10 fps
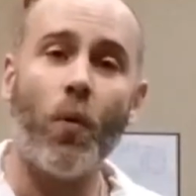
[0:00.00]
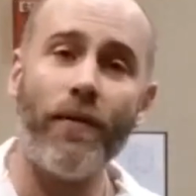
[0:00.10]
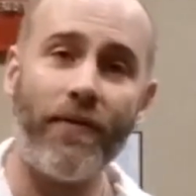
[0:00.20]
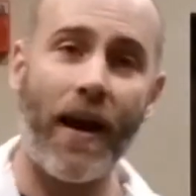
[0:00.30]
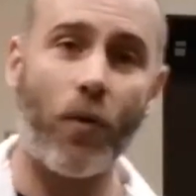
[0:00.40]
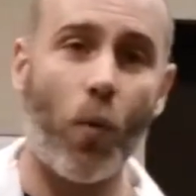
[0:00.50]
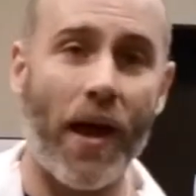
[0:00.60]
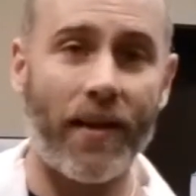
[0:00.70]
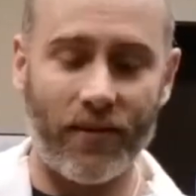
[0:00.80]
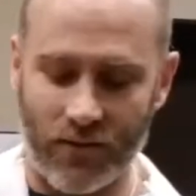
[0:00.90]
found
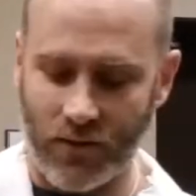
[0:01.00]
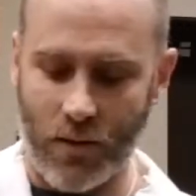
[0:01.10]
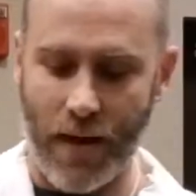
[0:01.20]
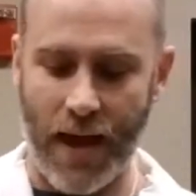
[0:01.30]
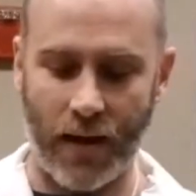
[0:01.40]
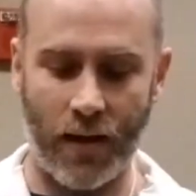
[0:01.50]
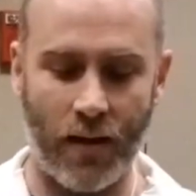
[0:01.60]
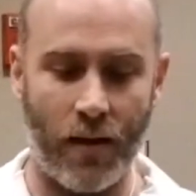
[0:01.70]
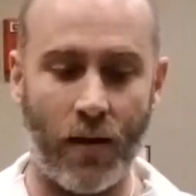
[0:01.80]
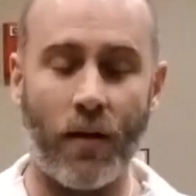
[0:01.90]
ways to make
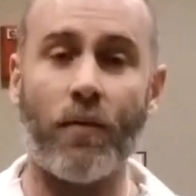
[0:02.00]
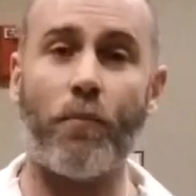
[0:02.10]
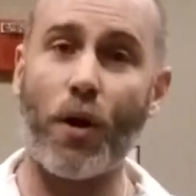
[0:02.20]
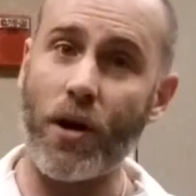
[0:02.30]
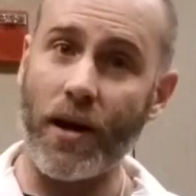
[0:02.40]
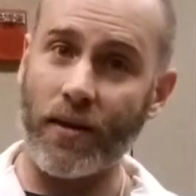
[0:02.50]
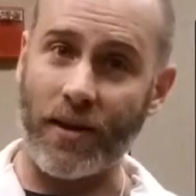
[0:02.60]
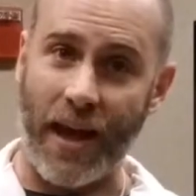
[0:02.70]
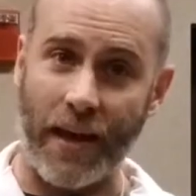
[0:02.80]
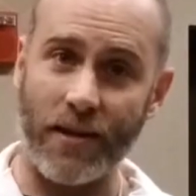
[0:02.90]
burning
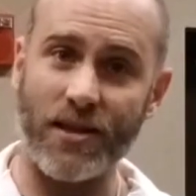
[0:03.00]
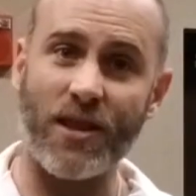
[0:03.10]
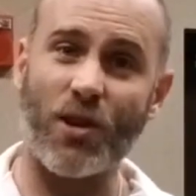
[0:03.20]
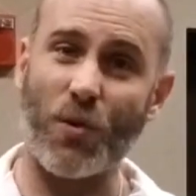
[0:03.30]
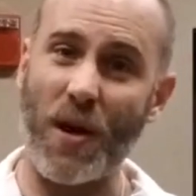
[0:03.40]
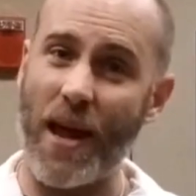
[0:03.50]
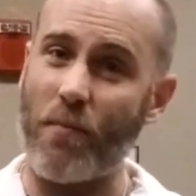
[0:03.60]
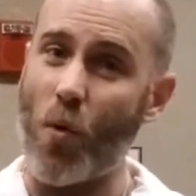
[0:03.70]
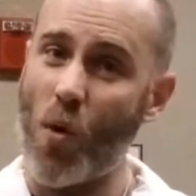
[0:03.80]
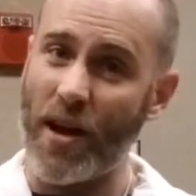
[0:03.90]
things create
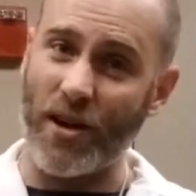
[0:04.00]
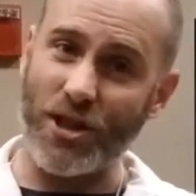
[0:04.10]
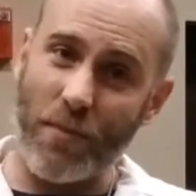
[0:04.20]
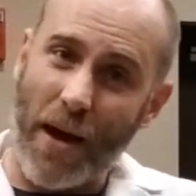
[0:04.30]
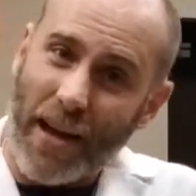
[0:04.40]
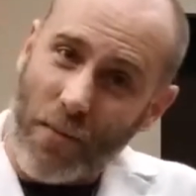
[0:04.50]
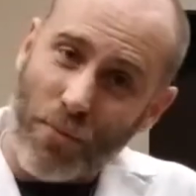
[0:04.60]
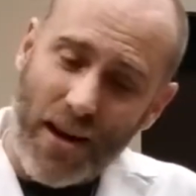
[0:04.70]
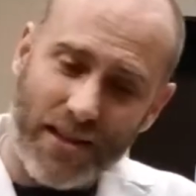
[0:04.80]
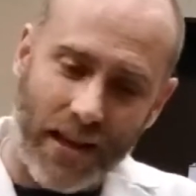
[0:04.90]
more energy by
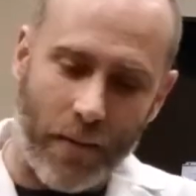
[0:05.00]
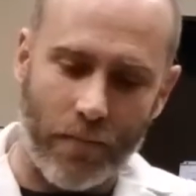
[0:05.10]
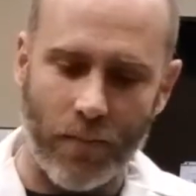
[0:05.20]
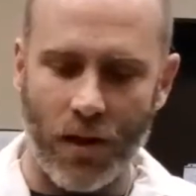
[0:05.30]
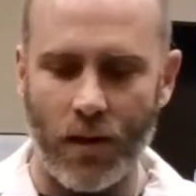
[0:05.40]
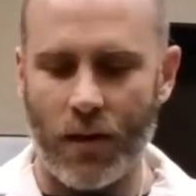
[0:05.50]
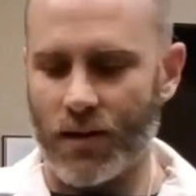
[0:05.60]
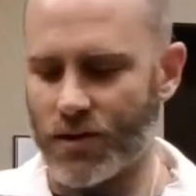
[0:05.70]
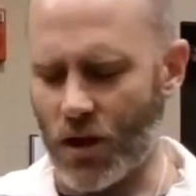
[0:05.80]
compressing them. So,